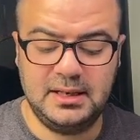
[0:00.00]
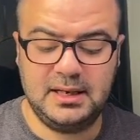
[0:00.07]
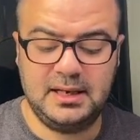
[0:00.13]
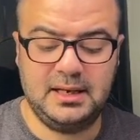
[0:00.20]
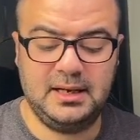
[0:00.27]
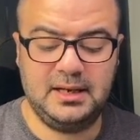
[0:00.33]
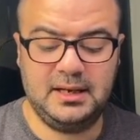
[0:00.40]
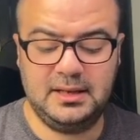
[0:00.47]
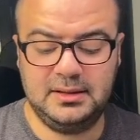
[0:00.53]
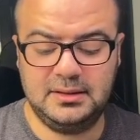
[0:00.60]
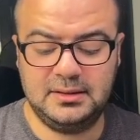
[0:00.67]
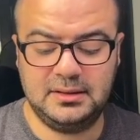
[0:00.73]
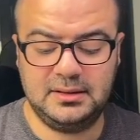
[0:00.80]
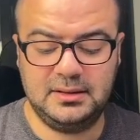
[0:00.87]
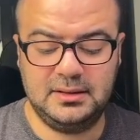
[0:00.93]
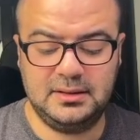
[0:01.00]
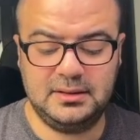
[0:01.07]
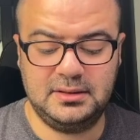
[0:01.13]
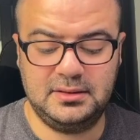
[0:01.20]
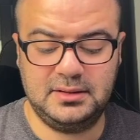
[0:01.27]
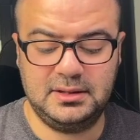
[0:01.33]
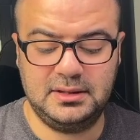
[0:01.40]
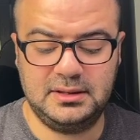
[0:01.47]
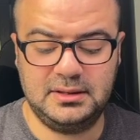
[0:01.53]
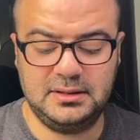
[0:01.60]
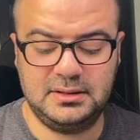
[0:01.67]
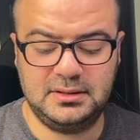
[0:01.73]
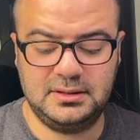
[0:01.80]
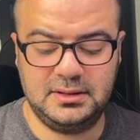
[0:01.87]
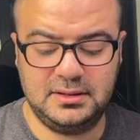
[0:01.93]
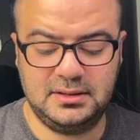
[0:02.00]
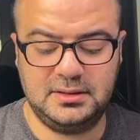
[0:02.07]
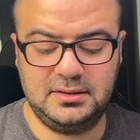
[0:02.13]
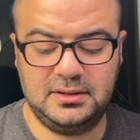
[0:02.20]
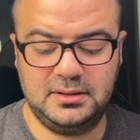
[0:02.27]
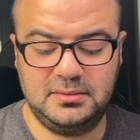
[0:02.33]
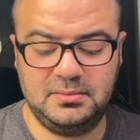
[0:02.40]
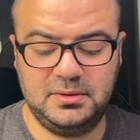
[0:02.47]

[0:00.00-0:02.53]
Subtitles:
and this unit is this unit,